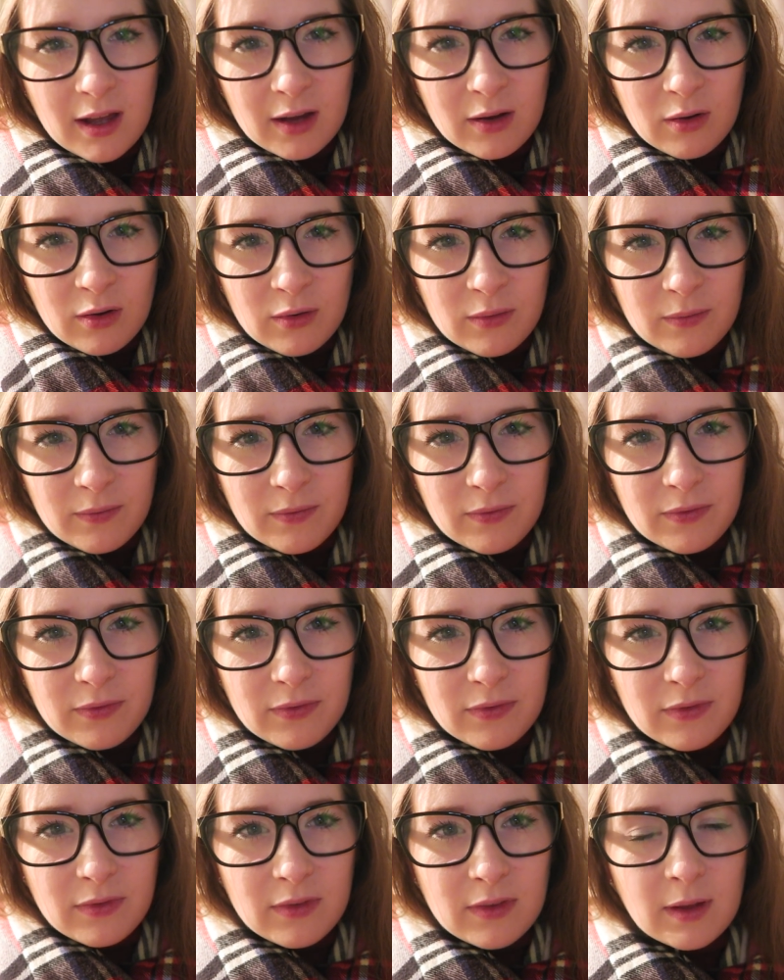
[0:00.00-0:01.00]
Hang on.
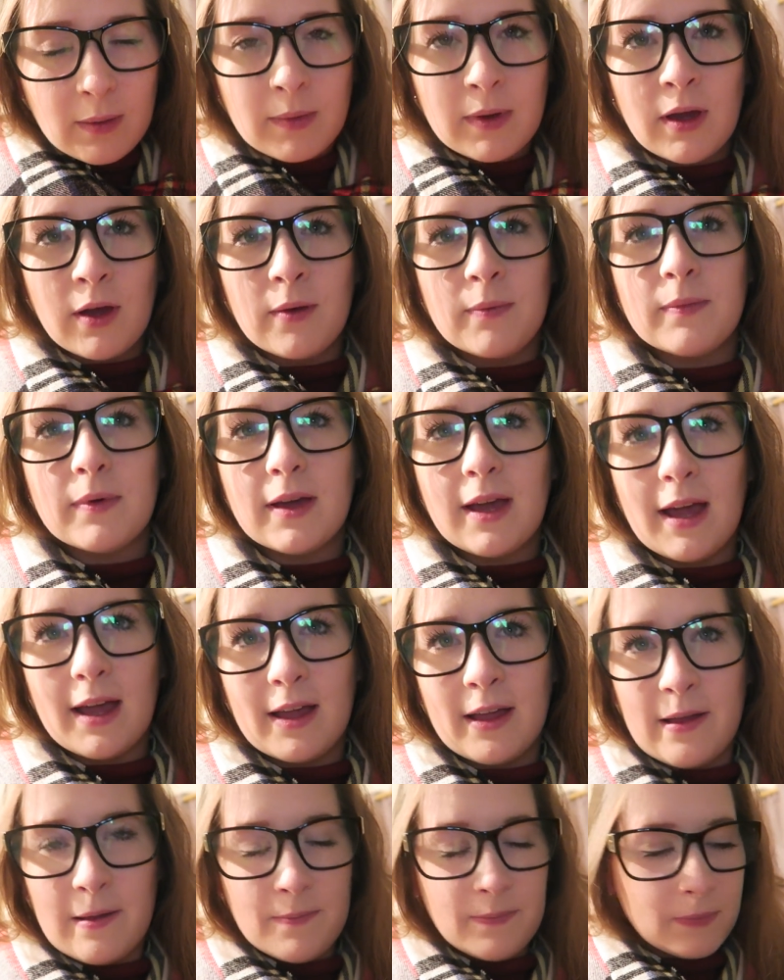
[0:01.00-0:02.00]
Here we go,
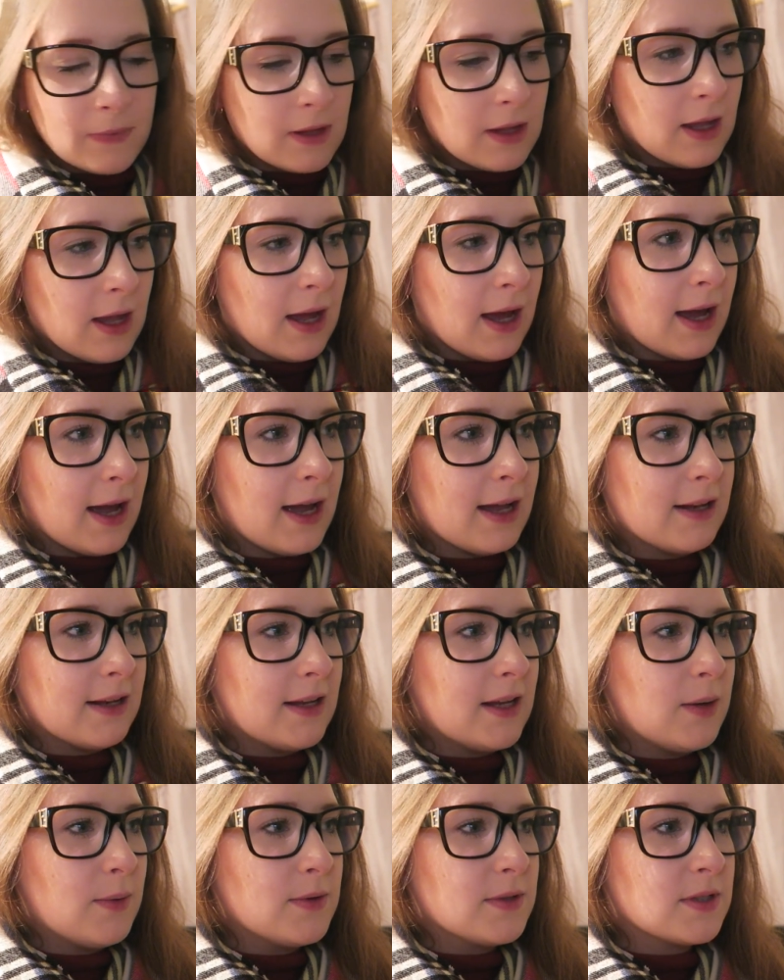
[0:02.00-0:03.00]
cat hair.
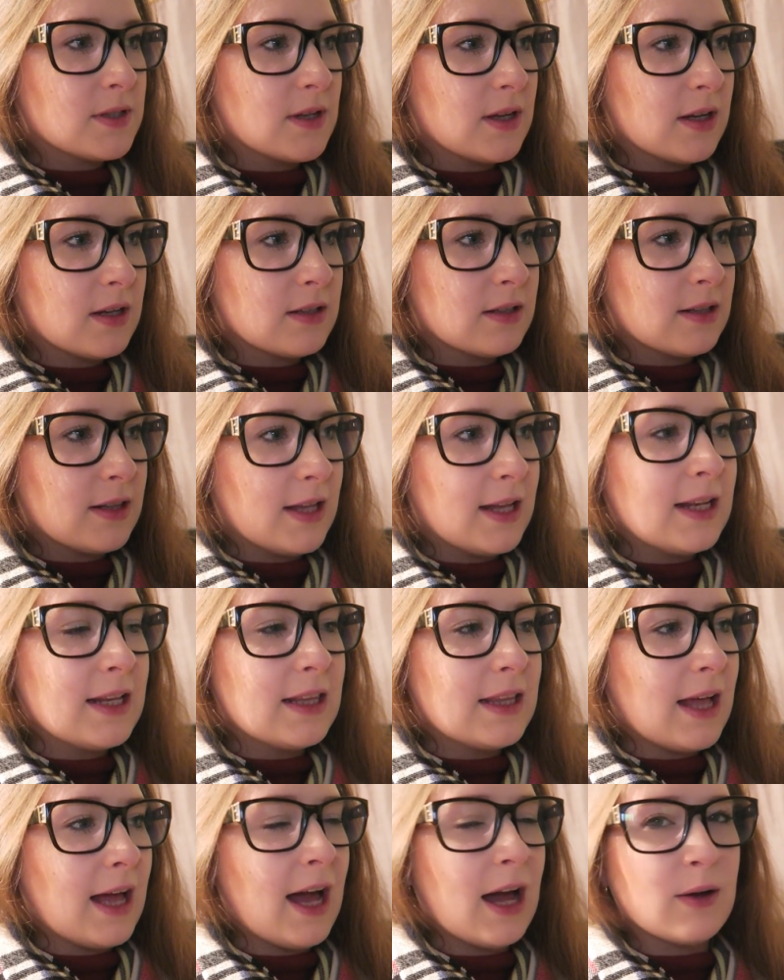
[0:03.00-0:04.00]
And he was
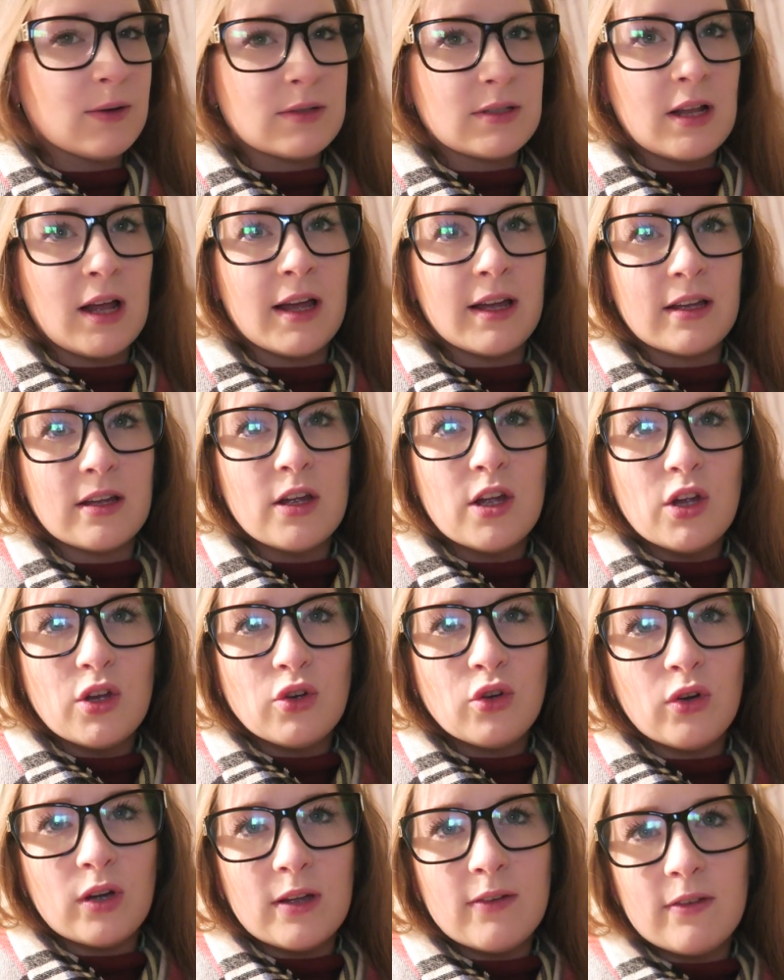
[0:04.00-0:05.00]
cleaning the house, like,
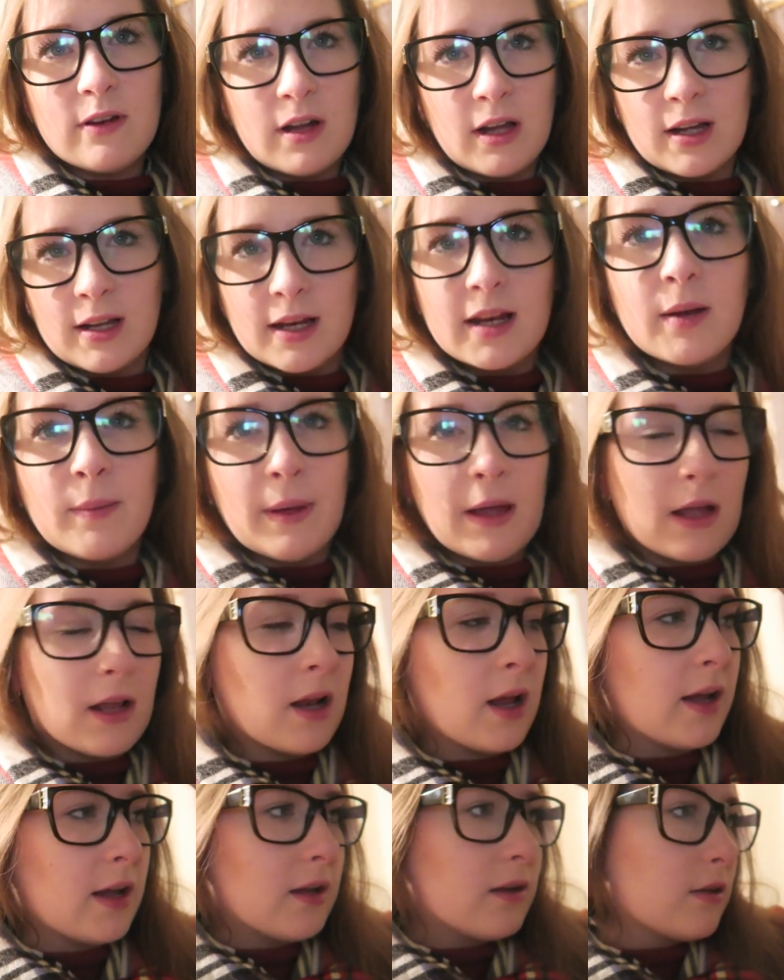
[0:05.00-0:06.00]
not even like a little bit,
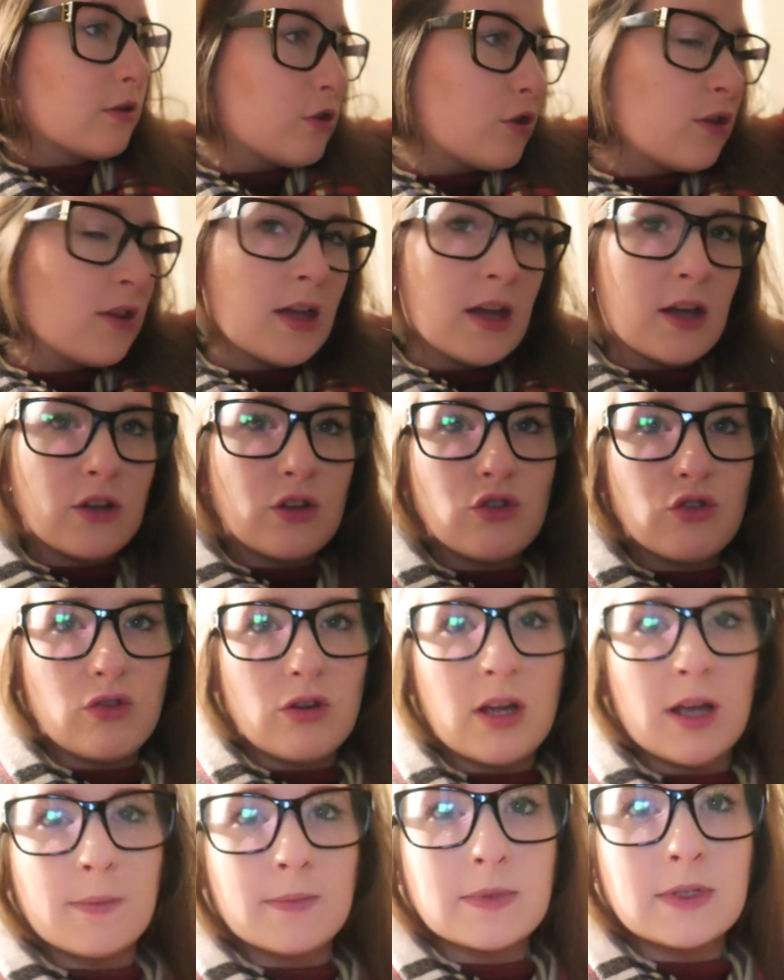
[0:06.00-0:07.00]
like to the
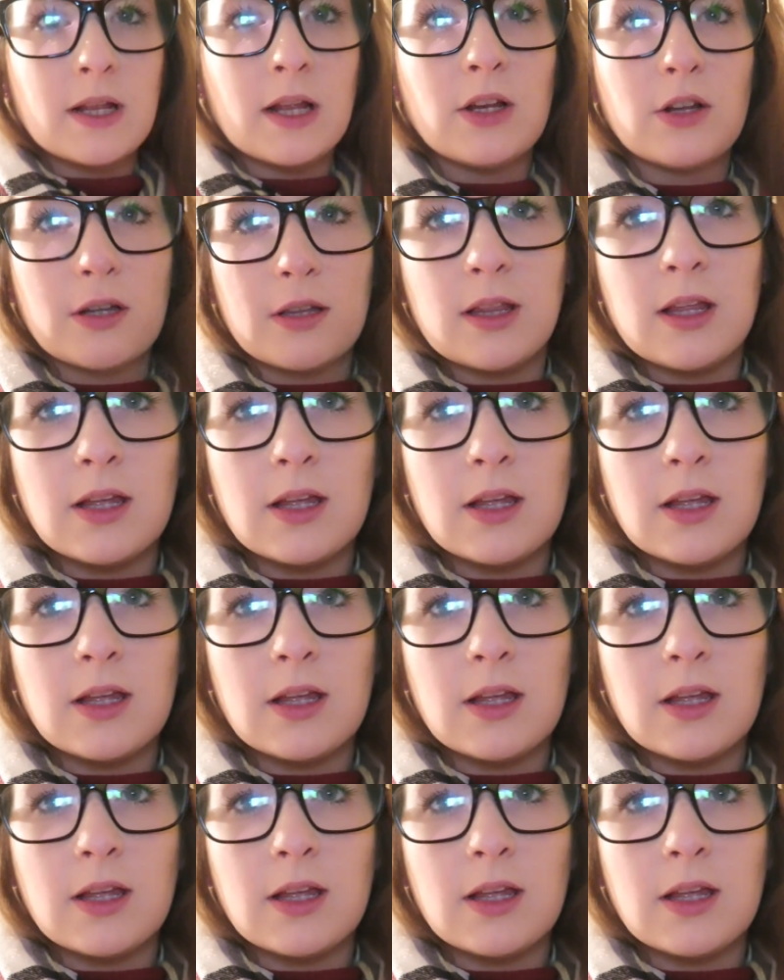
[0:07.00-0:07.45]
extremes. Like, look at